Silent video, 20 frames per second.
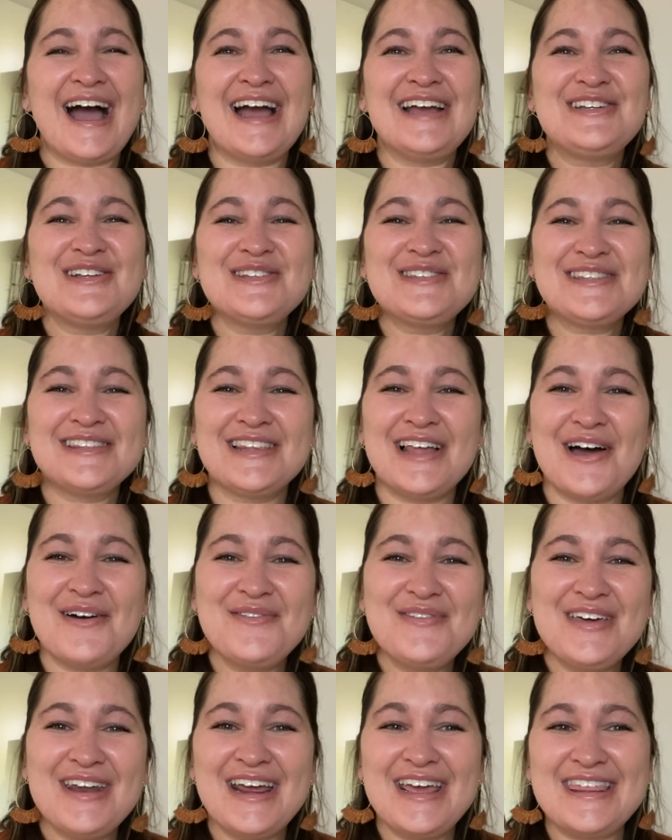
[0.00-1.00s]
I just
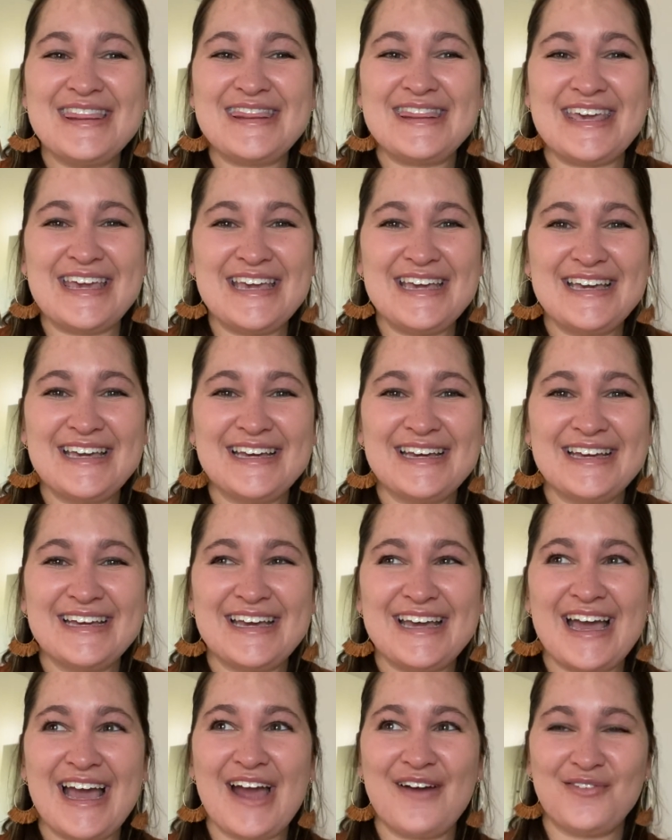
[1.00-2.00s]
love that I think
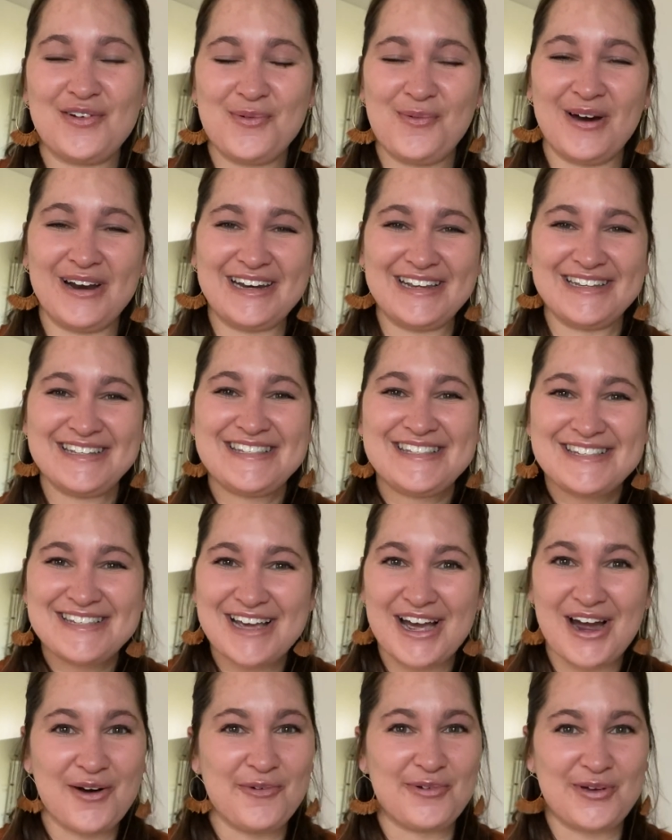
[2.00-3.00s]
everyone is
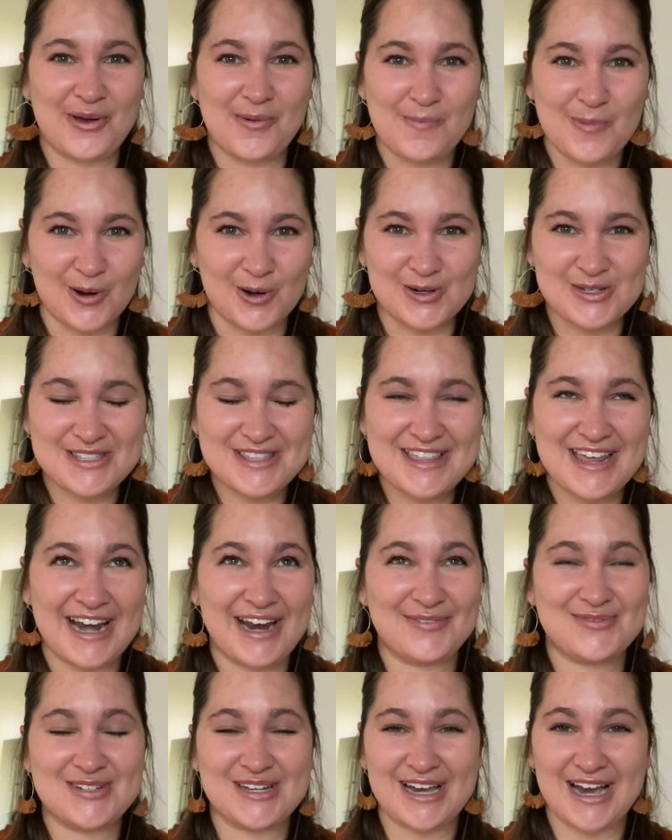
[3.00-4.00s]
a real person, that I
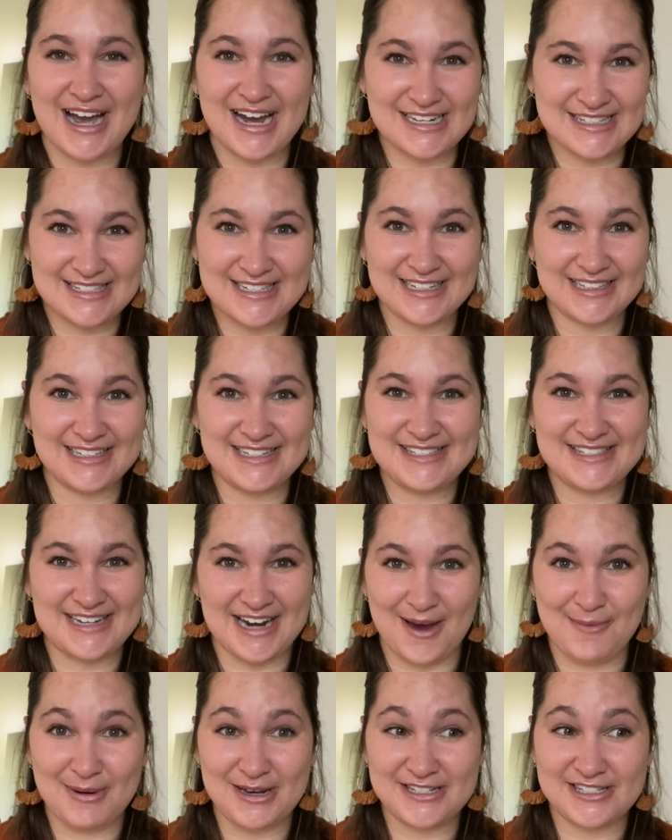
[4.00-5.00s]
have to constantly
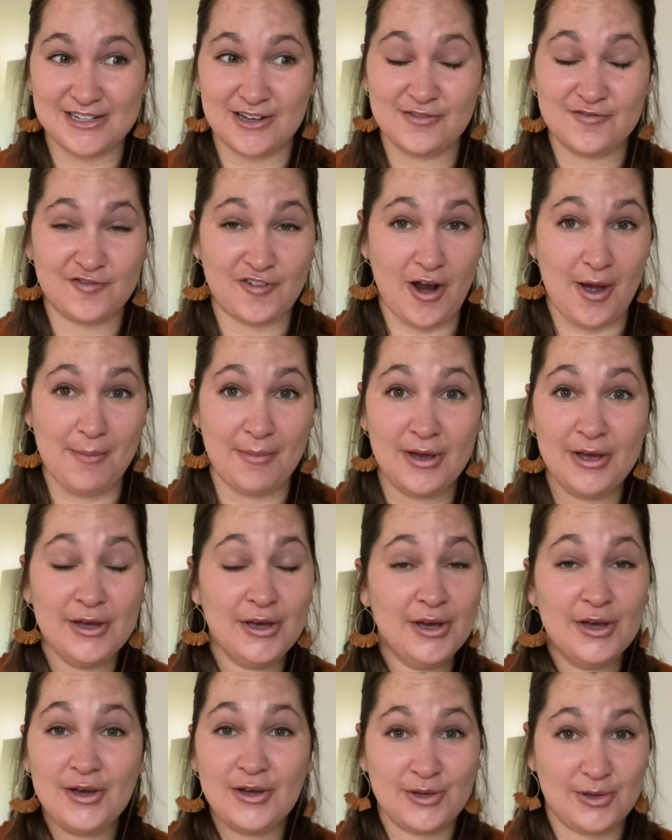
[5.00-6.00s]
stop myself from
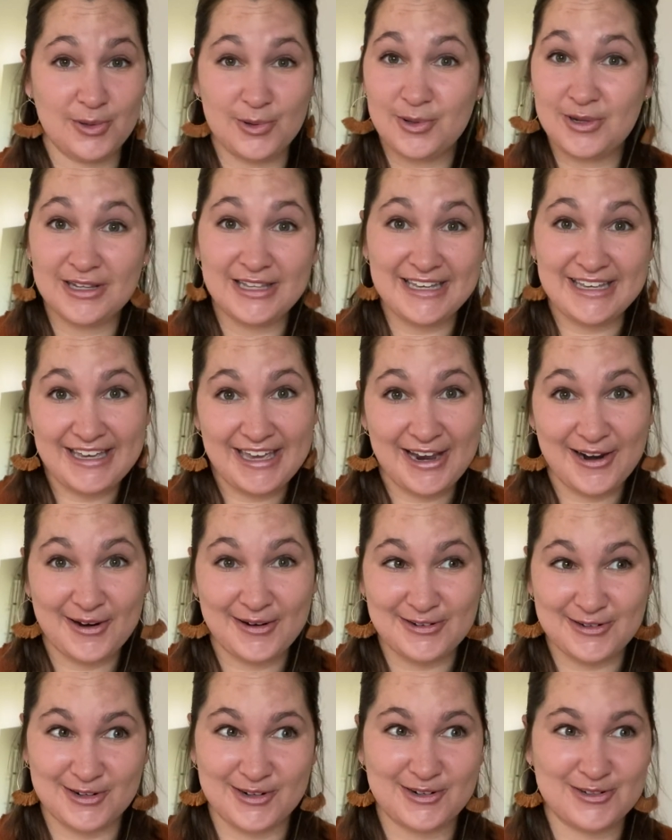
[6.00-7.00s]
Googling
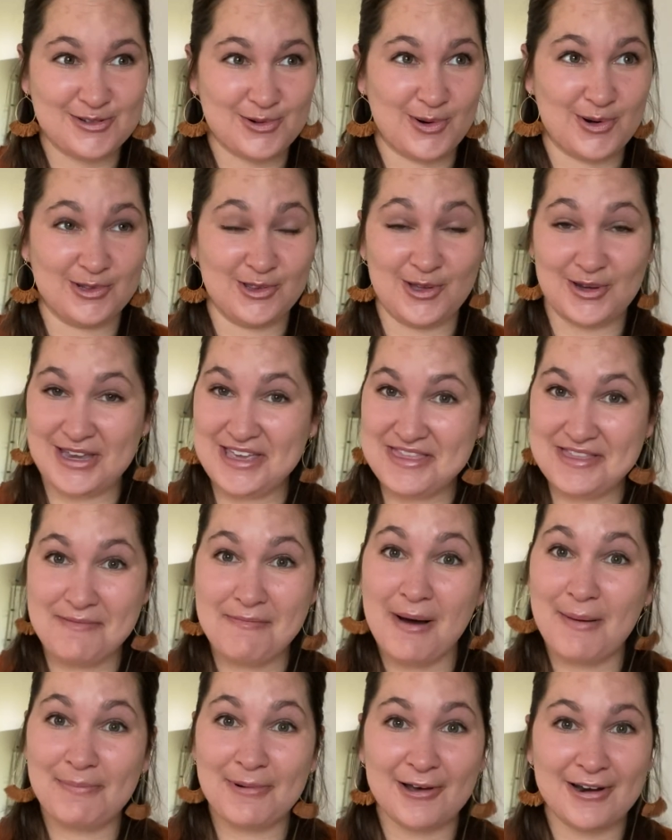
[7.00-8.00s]
characters or looking them
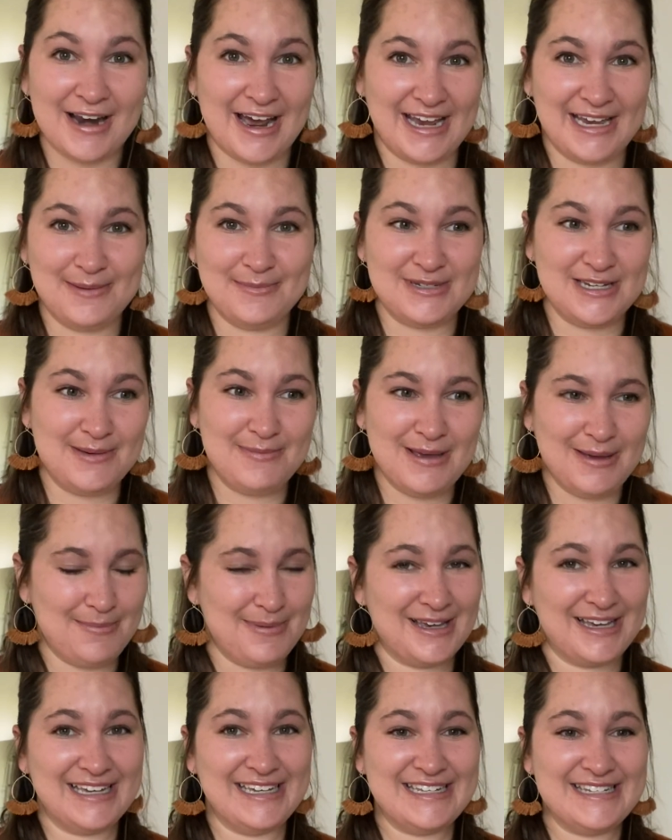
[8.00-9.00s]
up on IMDb
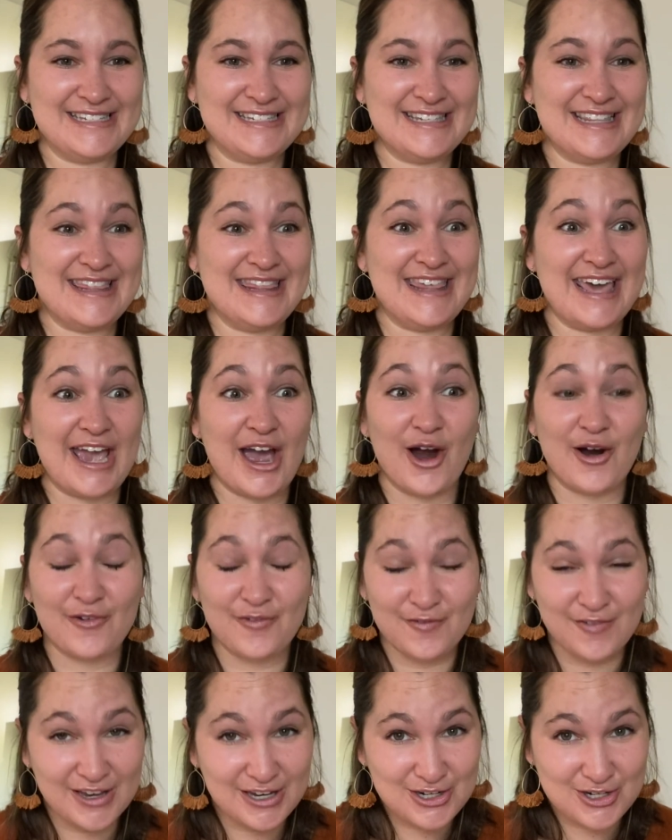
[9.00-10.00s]
because they are
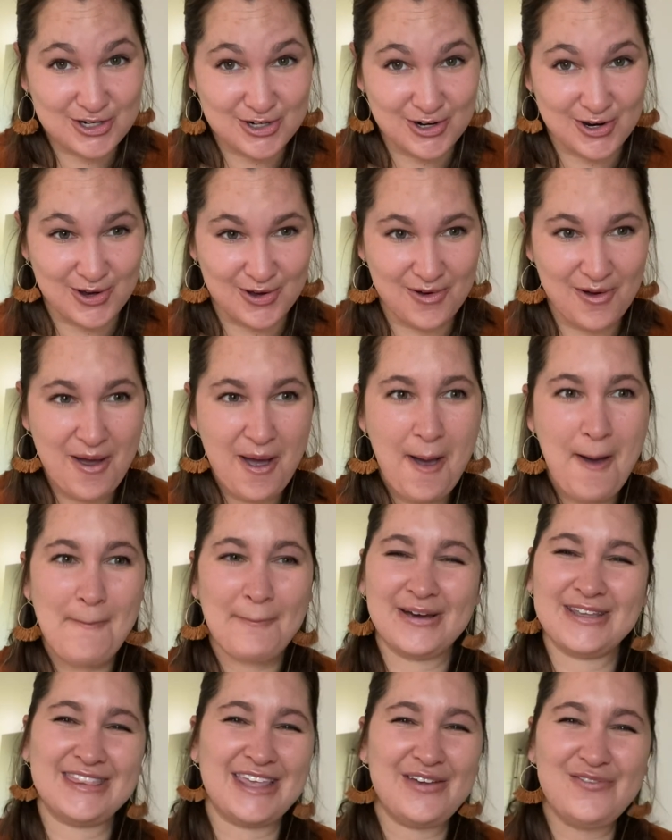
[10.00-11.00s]
fictional,
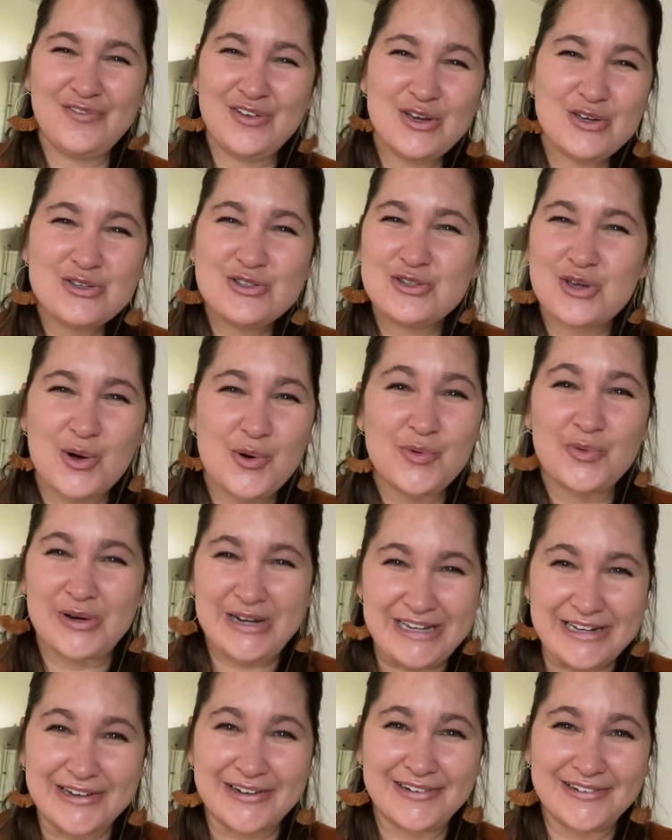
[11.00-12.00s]
but they feel so
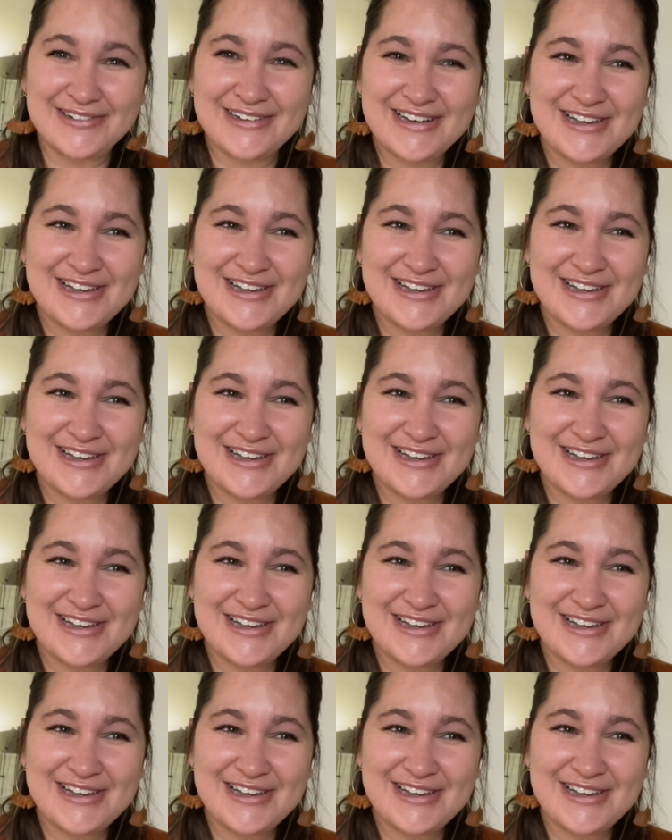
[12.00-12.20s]
real.